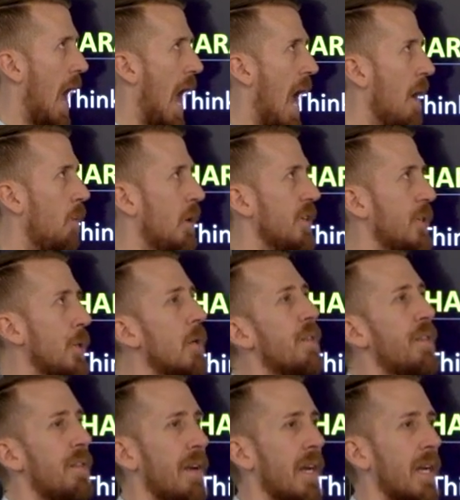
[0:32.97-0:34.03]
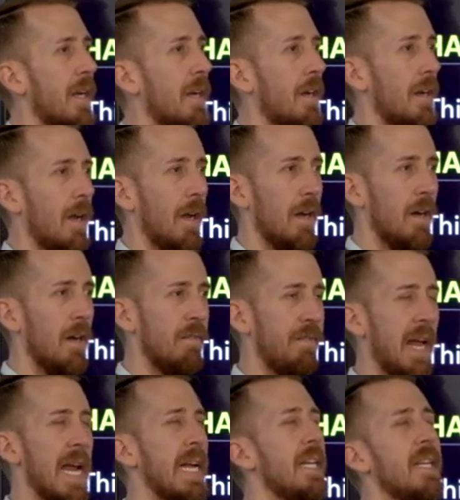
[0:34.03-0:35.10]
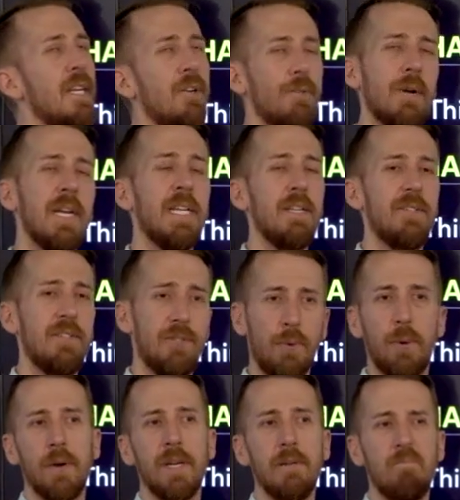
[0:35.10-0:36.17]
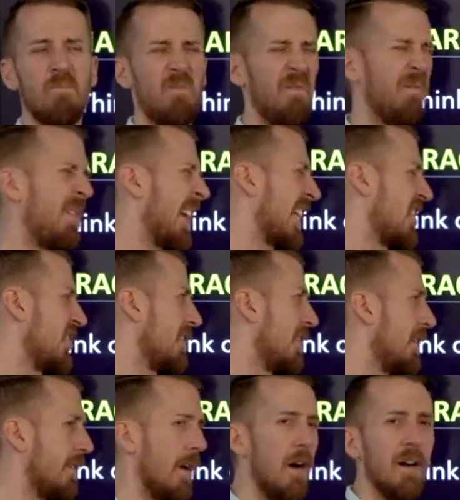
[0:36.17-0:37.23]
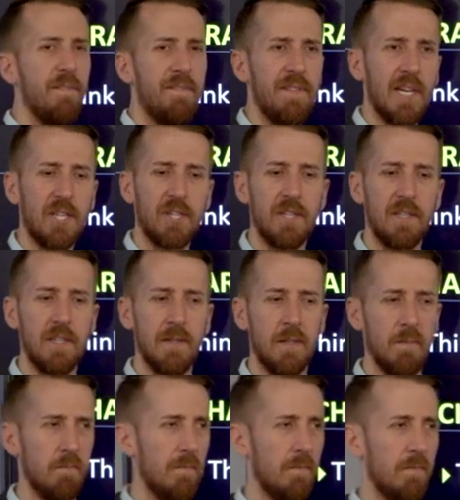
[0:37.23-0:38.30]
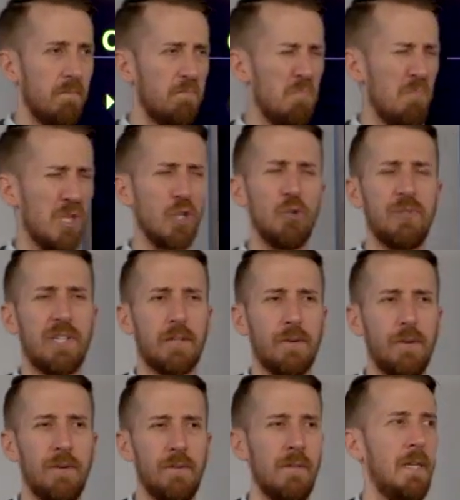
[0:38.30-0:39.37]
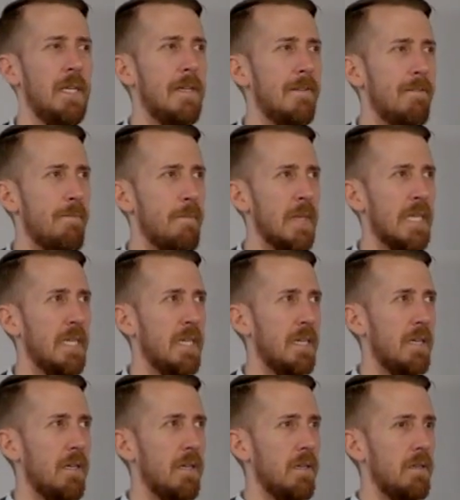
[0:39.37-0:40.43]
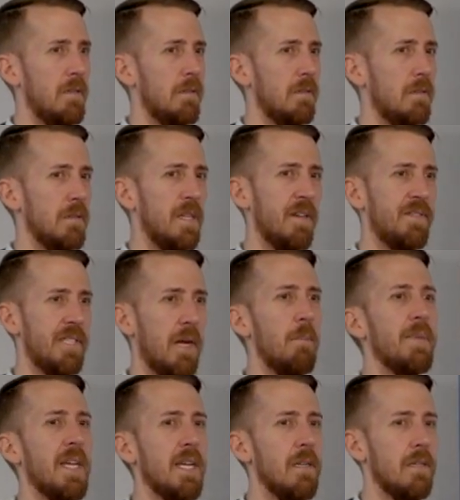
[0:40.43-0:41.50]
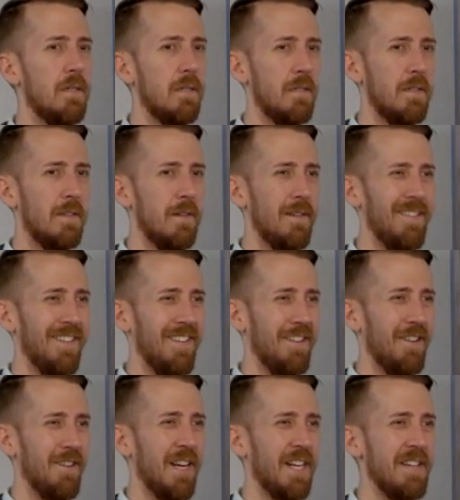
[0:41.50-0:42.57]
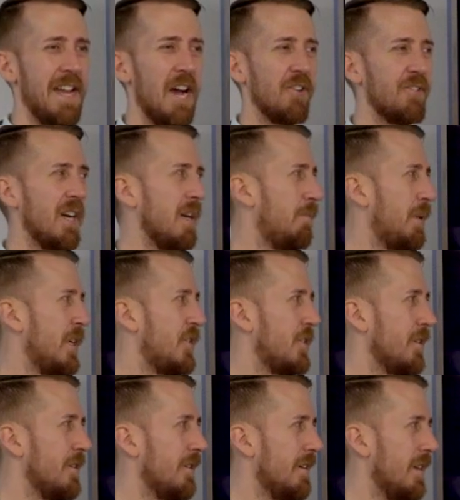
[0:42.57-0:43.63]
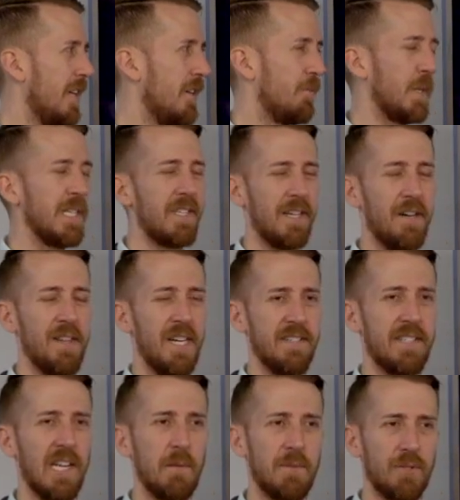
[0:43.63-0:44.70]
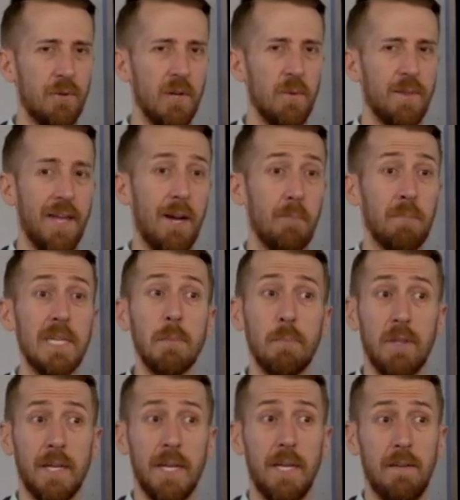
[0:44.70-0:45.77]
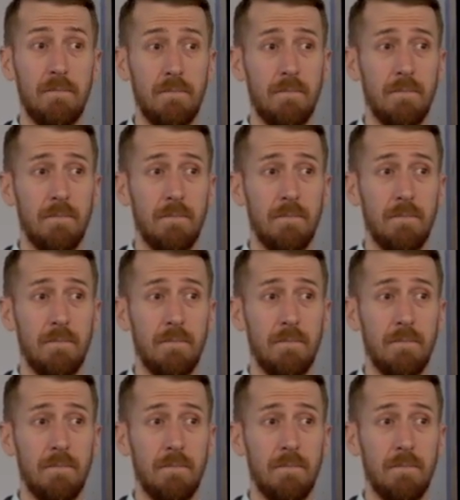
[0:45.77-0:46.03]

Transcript: I want you to think of any great story fiction, nonfiction, musical. You have something? All right, now try to picture and retell that same story without people in it.